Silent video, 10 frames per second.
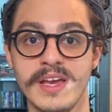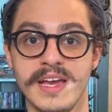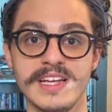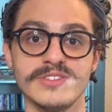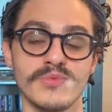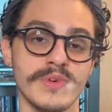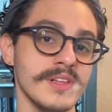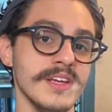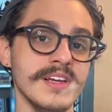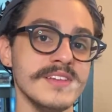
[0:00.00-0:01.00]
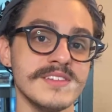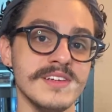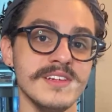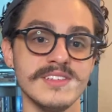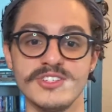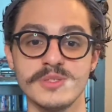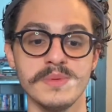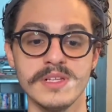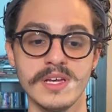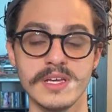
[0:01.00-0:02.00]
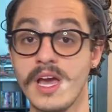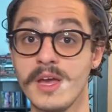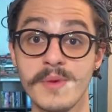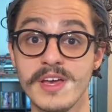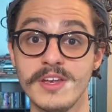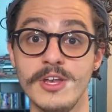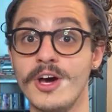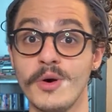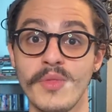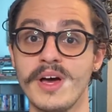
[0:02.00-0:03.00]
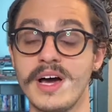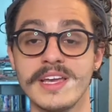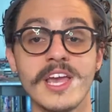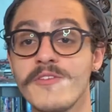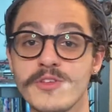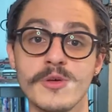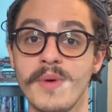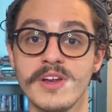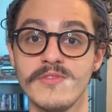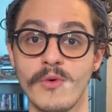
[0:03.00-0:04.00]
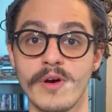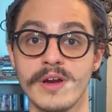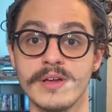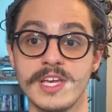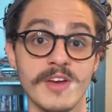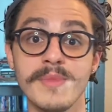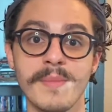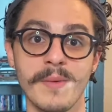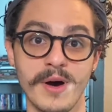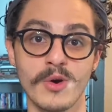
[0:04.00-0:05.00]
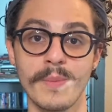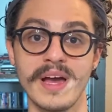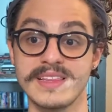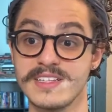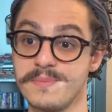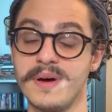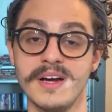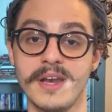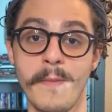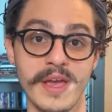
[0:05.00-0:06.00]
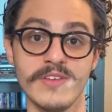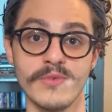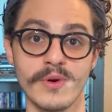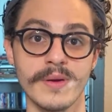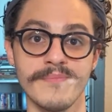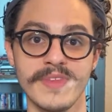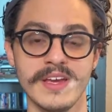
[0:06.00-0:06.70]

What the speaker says: It's really easy to just be like, hey man, no, I gave you the money for it. Give me my model back, that's mine, I paid for it.